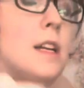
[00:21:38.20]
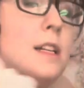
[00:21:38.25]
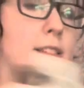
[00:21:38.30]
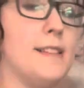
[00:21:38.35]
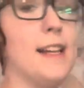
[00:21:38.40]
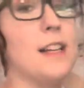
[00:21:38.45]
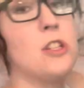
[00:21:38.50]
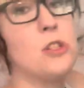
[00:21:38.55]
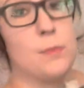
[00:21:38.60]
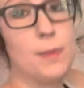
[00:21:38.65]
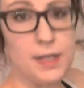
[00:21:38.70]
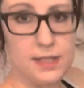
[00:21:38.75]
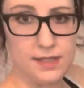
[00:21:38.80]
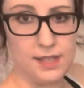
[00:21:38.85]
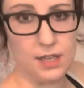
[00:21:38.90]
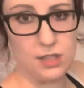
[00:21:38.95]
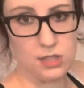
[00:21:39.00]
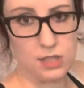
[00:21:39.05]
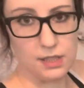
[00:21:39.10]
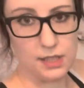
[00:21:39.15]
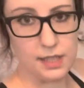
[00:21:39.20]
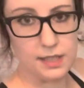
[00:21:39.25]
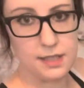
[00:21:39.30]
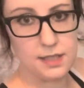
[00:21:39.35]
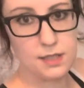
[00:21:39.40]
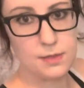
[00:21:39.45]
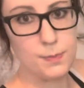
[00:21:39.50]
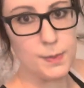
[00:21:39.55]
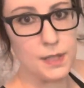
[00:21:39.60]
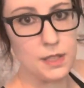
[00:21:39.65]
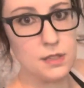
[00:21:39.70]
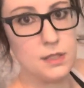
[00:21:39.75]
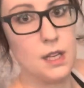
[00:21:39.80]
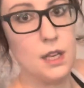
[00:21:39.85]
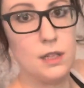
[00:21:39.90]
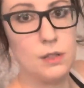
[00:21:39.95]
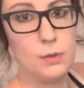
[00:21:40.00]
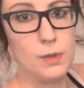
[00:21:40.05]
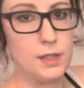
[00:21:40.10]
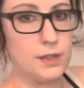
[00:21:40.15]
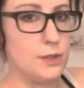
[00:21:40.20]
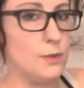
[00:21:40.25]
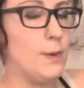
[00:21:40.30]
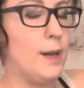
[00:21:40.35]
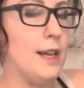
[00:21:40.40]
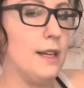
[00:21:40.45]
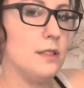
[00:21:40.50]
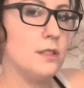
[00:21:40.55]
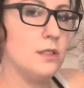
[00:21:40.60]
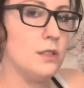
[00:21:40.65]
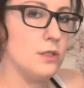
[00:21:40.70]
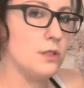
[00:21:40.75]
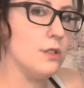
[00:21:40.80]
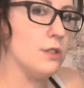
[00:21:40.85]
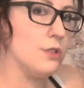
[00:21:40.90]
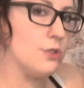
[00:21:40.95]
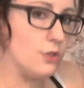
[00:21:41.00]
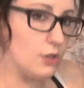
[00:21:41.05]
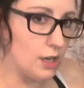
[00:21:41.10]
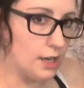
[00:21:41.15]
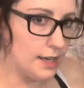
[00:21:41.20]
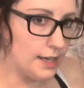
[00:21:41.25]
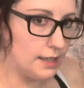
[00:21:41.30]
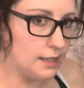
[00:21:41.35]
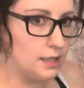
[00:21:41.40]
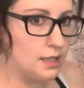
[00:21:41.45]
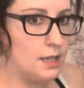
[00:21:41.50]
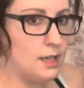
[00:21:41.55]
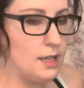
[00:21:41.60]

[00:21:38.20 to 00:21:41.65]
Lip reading: section by section like this because I don't want the wax to start drying.